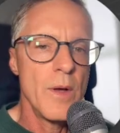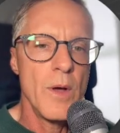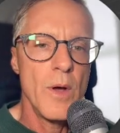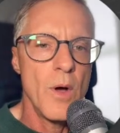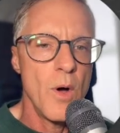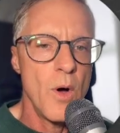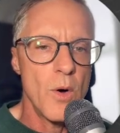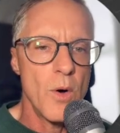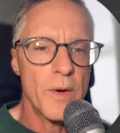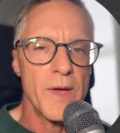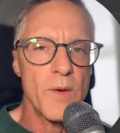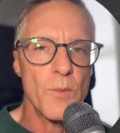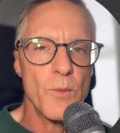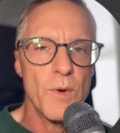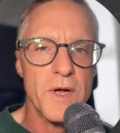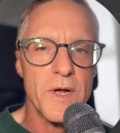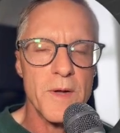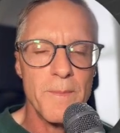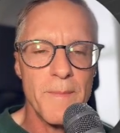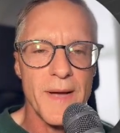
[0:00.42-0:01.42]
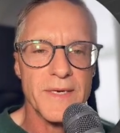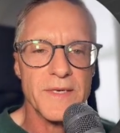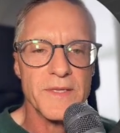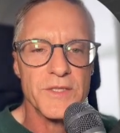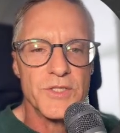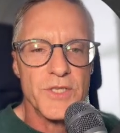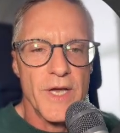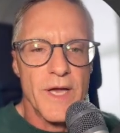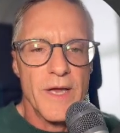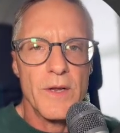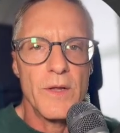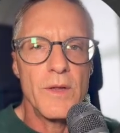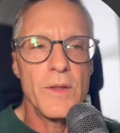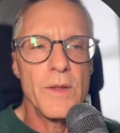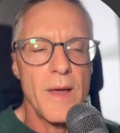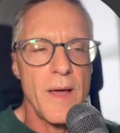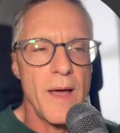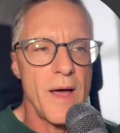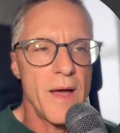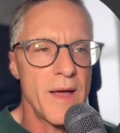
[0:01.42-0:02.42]
Okay, welcome back to the channel.
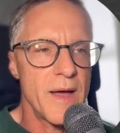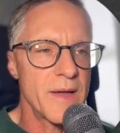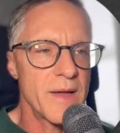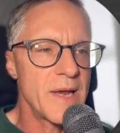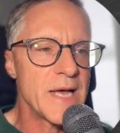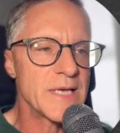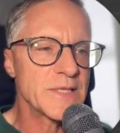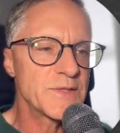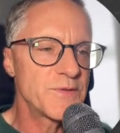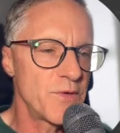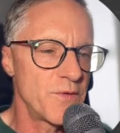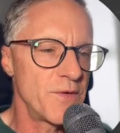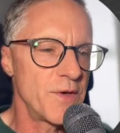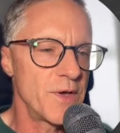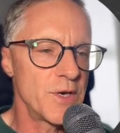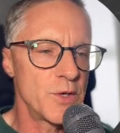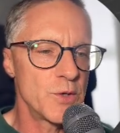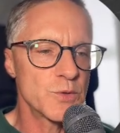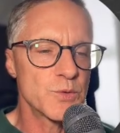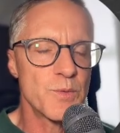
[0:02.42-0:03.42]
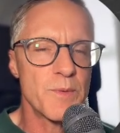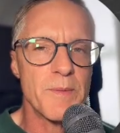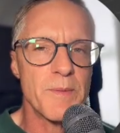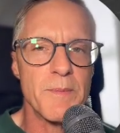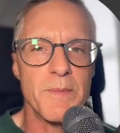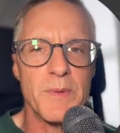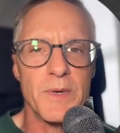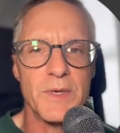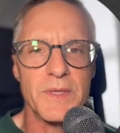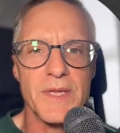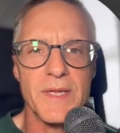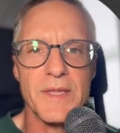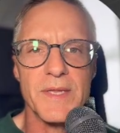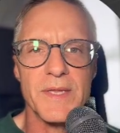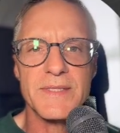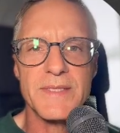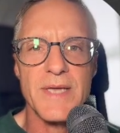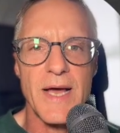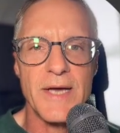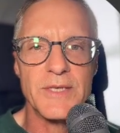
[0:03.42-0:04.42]
Last few videos we've been building
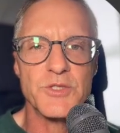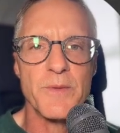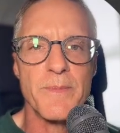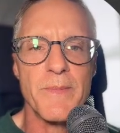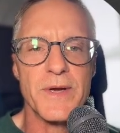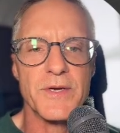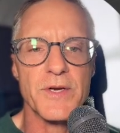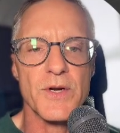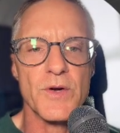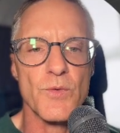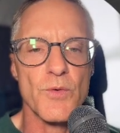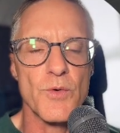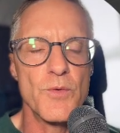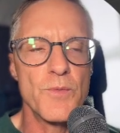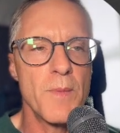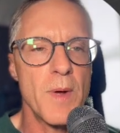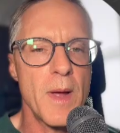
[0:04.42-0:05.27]
this isometric room.